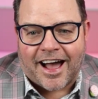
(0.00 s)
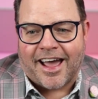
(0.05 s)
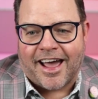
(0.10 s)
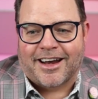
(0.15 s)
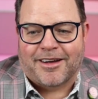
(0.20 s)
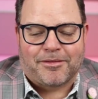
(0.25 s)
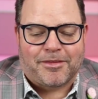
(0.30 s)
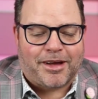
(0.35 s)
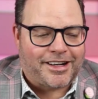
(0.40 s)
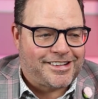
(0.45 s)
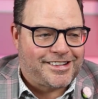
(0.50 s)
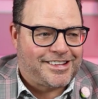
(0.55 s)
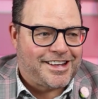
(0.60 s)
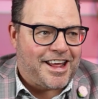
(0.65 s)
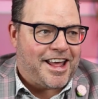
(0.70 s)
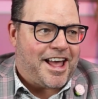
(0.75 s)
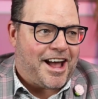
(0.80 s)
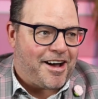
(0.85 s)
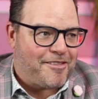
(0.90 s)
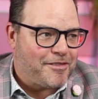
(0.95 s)
And I'm like,
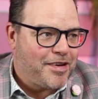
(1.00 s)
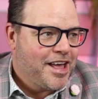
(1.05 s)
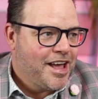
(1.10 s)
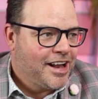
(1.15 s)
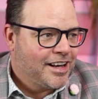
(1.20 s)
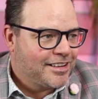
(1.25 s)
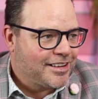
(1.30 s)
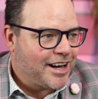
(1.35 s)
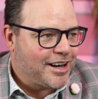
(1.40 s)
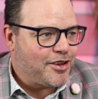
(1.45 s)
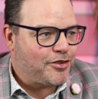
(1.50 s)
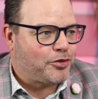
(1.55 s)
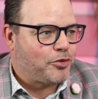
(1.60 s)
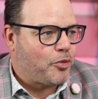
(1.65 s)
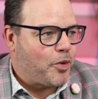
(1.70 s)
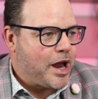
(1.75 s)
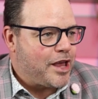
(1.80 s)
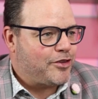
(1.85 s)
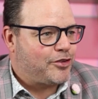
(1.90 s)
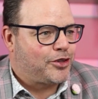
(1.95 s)
damn, did I just
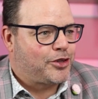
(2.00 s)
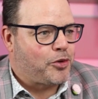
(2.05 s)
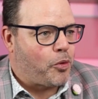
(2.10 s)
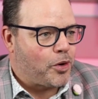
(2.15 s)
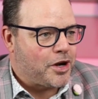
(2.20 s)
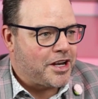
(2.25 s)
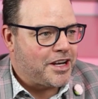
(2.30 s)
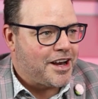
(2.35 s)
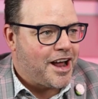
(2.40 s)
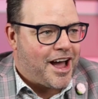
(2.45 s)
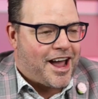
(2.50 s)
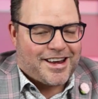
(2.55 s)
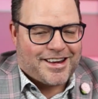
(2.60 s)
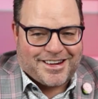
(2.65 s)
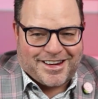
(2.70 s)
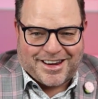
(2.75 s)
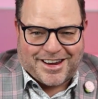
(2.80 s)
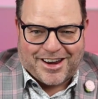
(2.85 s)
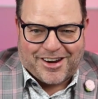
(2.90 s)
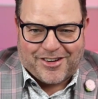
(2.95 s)
waste 29
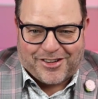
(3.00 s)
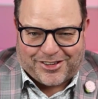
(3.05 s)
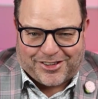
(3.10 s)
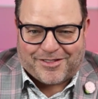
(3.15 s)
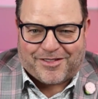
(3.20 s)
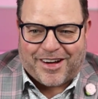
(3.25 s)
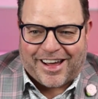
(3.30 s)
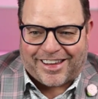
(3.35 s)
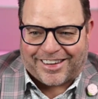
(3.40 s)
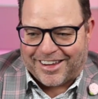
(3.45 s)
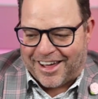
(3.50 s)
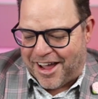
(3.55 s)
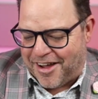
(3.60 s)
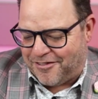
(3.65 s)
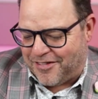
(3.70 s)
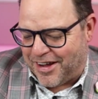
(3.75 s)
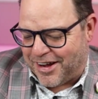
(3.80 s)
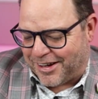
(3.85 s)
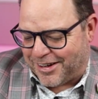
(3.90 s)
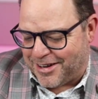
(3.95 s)
years of my life?
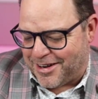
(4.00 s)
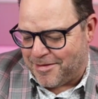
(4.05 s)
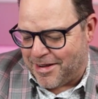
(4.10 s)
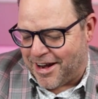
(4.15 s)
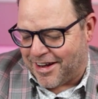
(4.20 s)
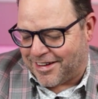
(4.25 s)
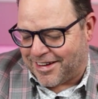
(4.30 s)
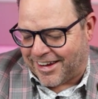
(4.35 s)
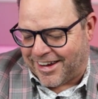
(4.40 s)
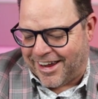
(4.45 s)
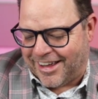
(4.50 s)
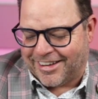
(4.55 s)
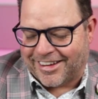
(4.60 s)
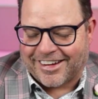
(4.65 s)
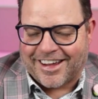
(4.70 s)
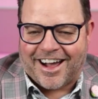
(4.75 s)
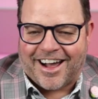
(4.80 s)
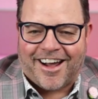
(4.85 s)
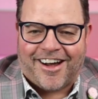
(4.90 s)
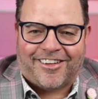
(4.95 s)
I could have been a tequila
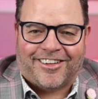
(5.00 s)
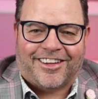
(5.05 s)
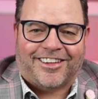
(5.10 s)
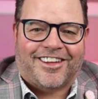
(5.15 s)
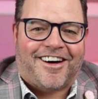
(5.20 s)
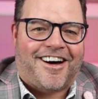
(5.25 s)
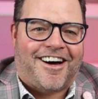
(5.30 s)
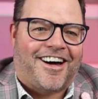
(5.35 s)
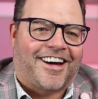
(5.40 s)
guy all along.